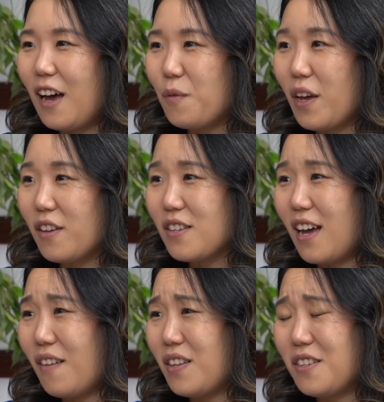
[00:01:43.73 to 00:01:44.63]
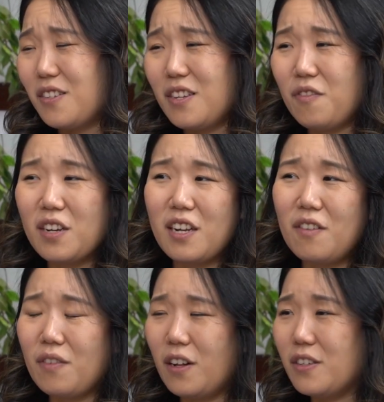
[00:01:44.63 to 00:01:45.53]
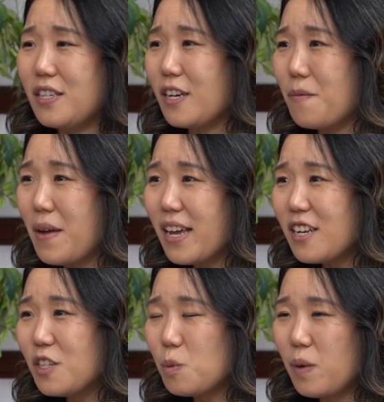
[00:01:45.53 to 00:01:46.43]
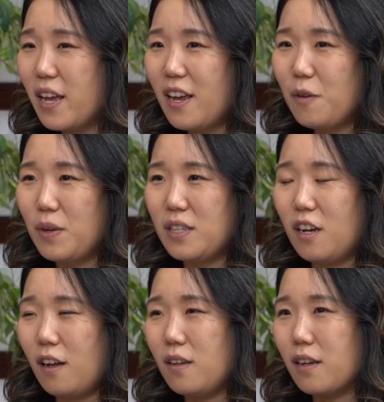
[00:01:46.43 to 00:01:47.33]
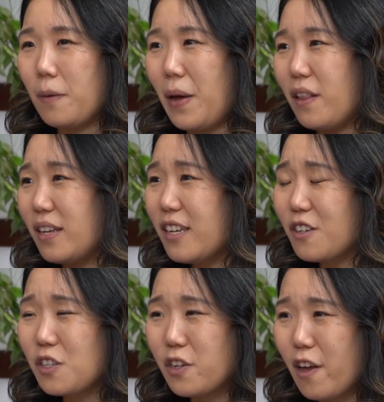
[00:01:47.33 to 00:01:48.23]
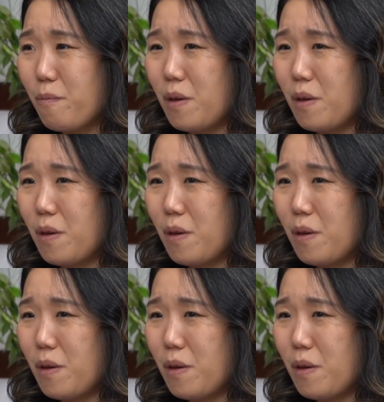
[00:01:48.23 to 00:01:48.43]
We also have the certificate in volunteer management. We talk about leadership.